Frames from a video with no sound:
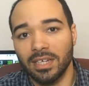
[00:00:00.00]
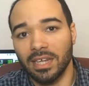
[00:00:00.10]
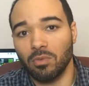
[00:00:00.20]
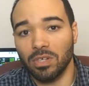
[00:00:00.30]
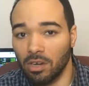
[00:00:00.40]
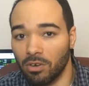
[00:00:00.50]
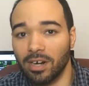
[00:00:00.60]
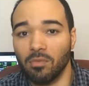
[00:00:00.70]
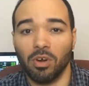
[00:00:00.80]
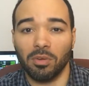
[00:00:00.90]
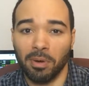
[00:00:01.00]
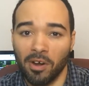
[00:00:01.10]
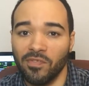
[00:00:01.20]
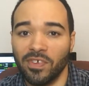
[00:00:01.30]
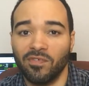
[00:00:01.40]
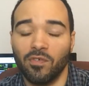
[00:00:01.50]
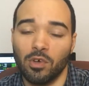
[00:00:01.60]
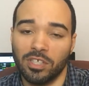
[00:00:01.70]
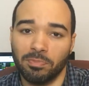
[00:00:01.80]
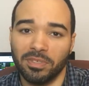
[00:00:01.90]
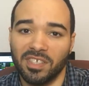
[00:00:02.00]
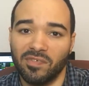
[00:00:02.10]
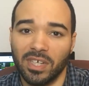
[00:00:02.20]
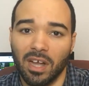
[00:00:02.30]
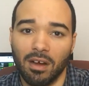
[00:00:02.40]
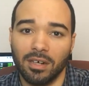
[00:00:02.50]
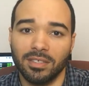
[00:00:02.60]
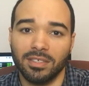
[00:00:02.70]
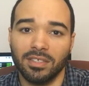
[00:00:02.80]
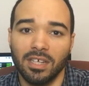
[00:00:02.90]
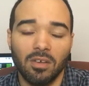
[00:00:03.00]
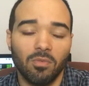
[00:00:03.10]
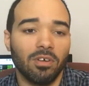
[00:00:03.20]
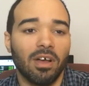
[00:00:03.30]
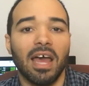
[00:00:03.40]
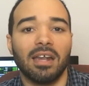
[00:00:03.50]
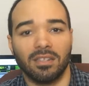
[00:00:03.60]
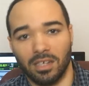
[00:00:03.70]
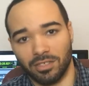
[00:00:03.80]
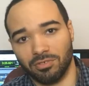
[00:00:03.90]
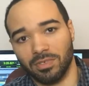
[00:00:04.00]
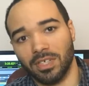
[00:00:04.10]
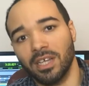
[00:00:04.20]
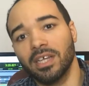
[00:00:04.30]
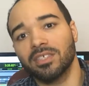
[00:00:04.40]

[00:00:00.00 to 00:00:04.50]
that we know that'll work perfect for a specific artist. We don't have the luxury.